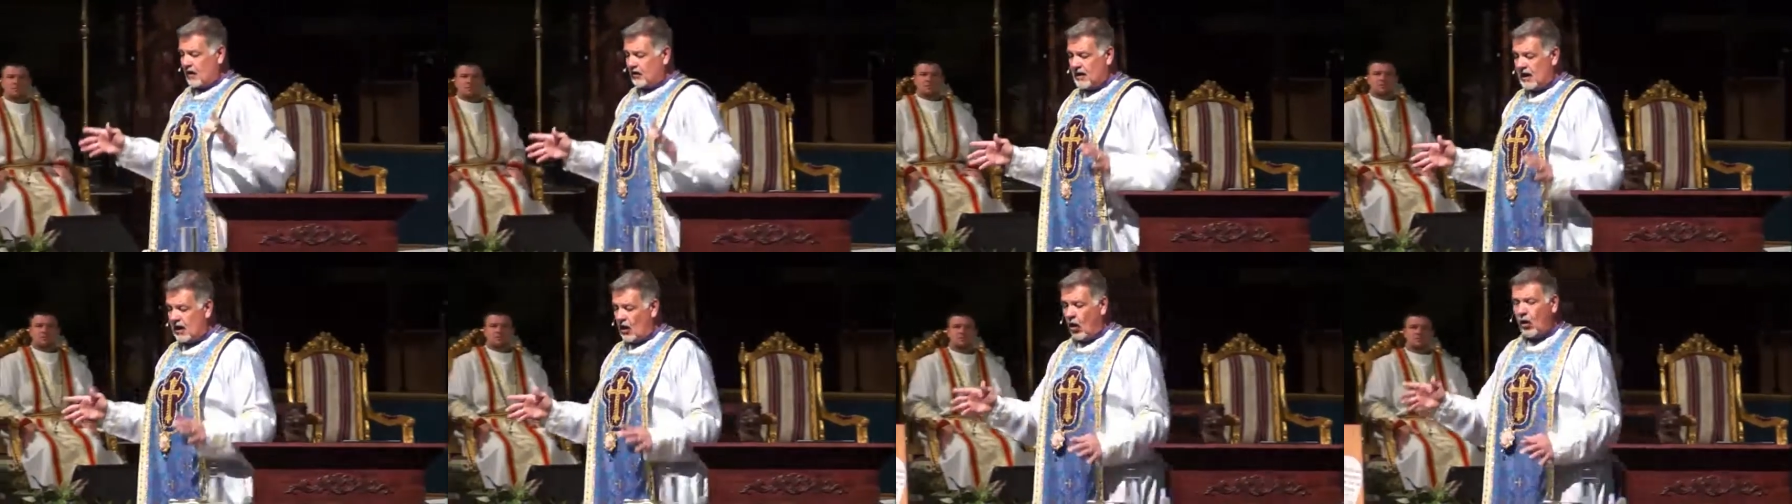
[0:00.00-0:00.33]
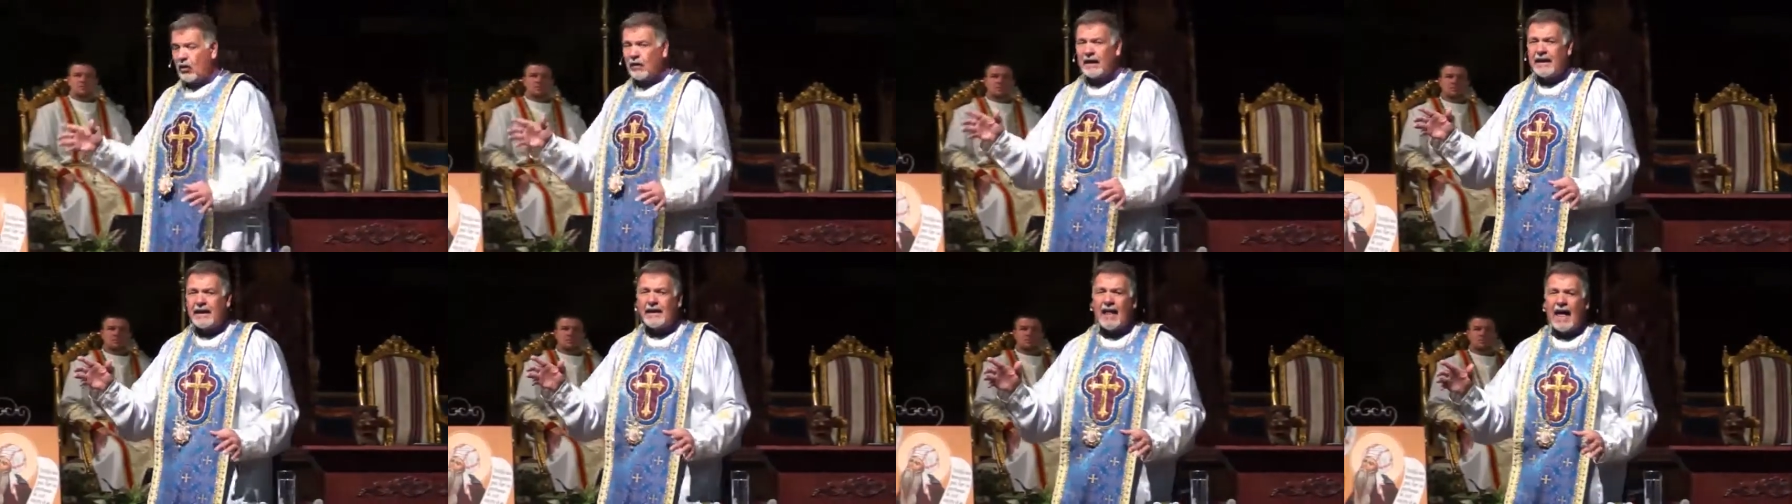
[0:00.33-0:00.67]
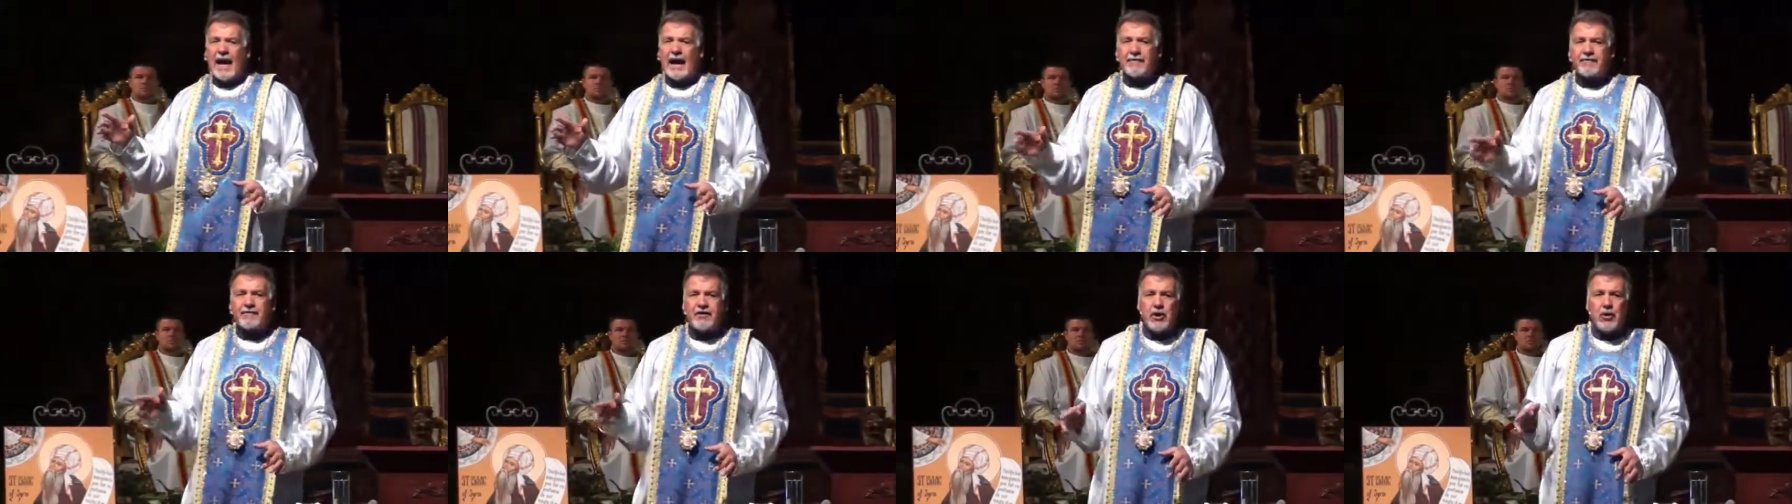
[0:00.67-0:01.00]
the only
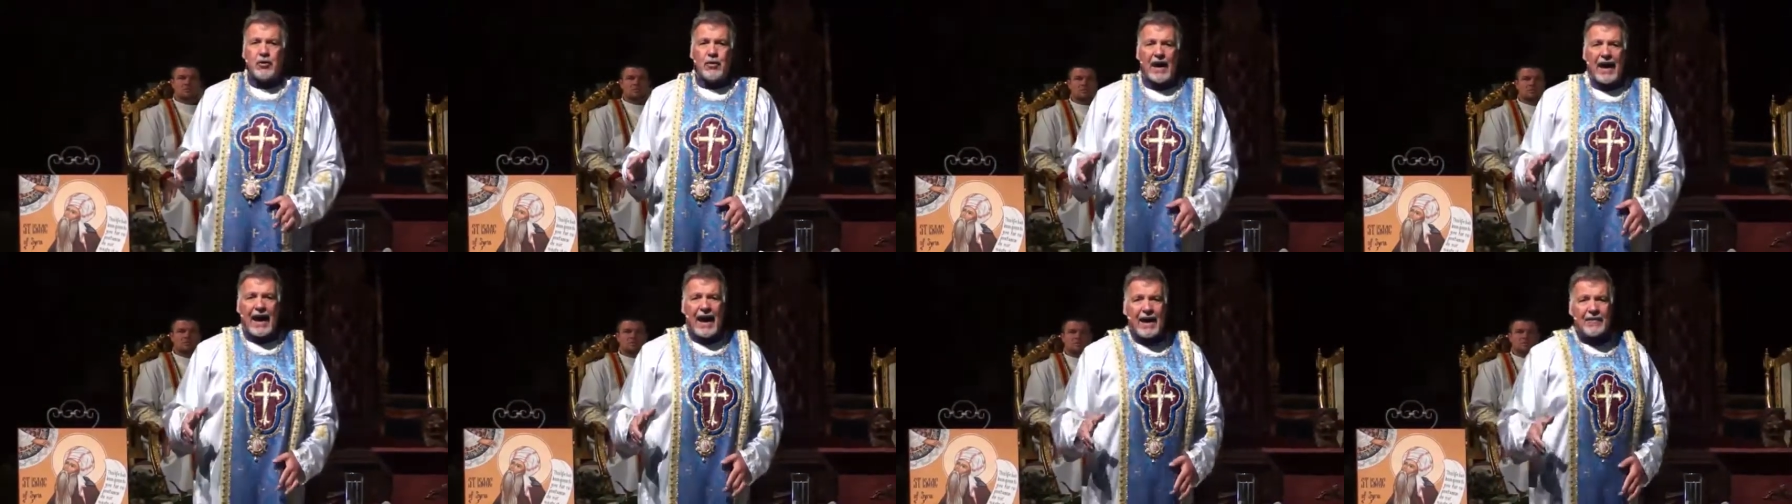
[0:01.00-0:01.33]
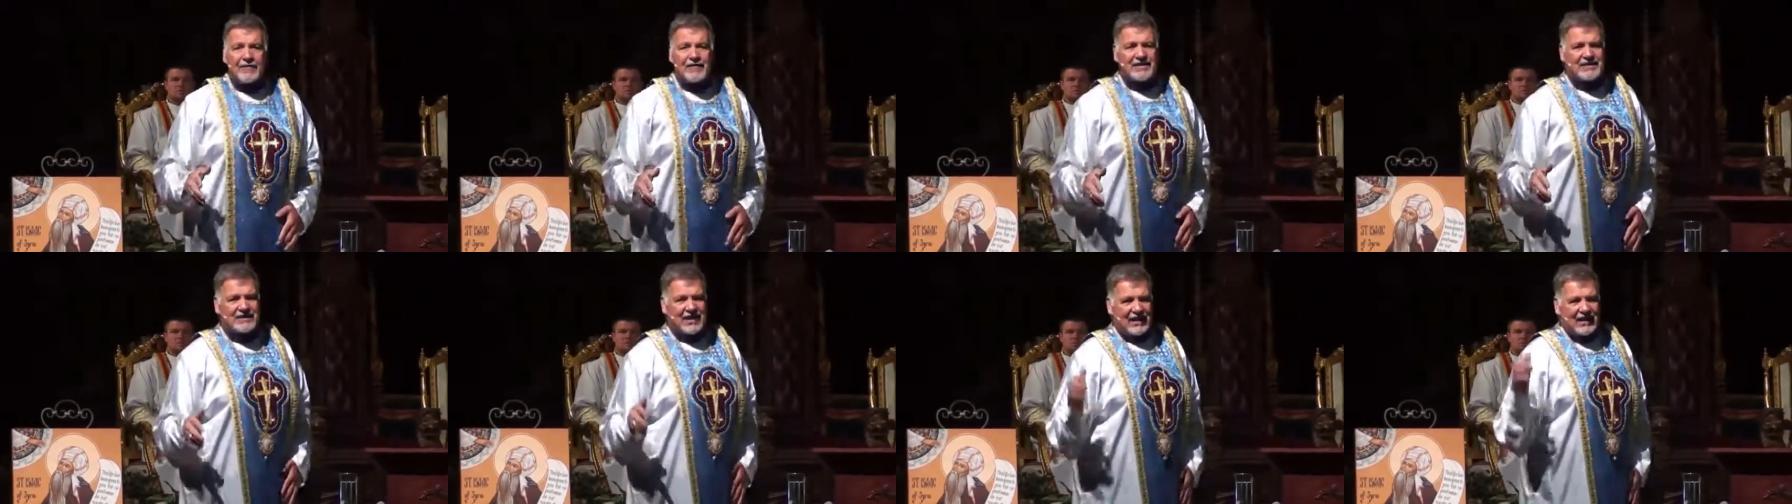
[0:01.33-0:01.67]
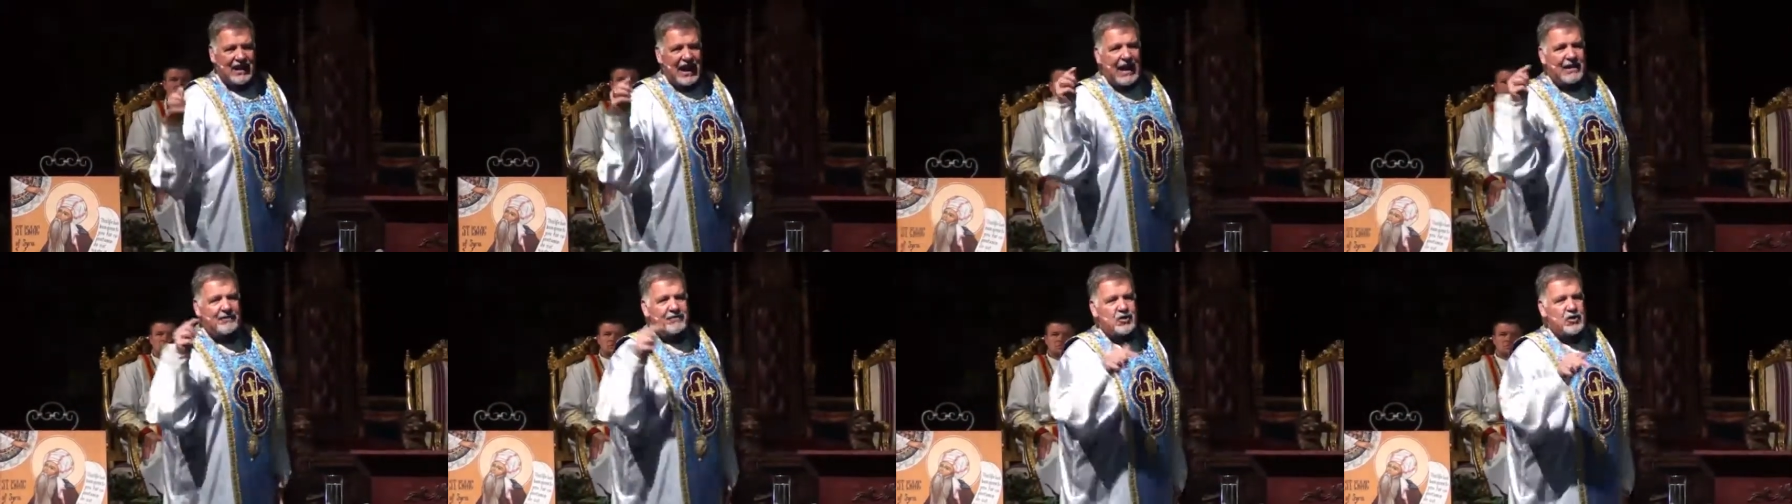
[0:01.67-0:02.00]
life you have is the
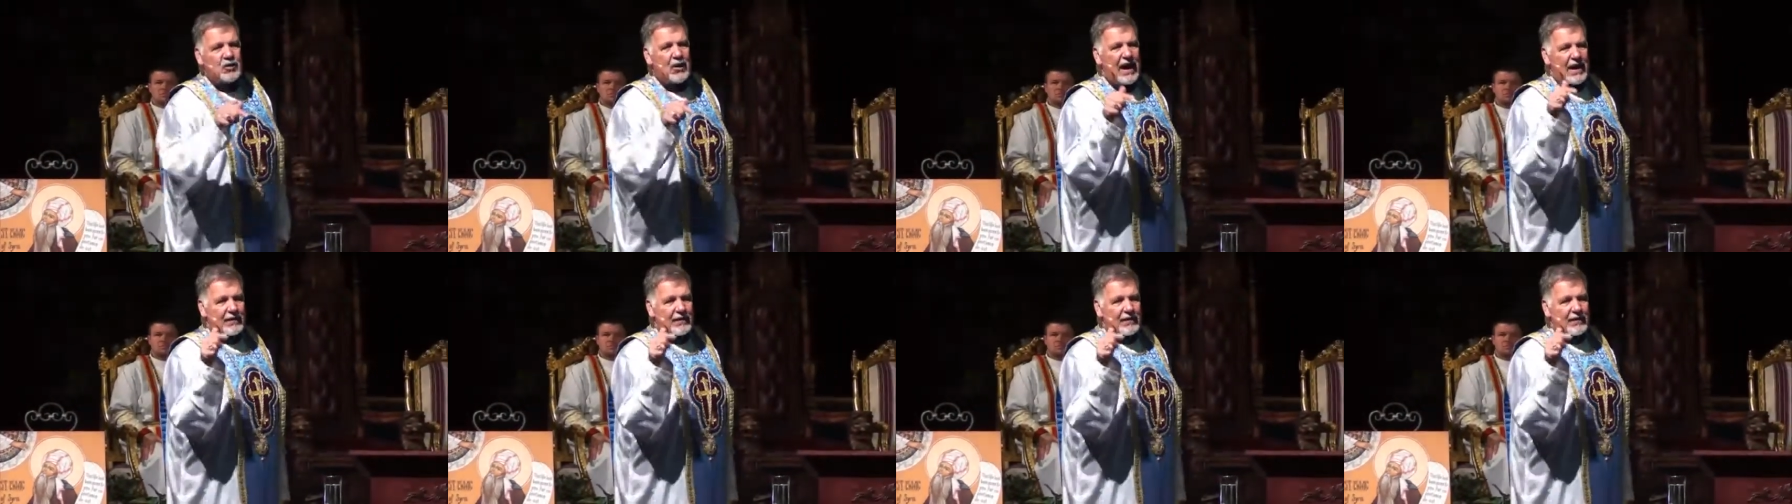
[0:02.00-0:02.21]
life you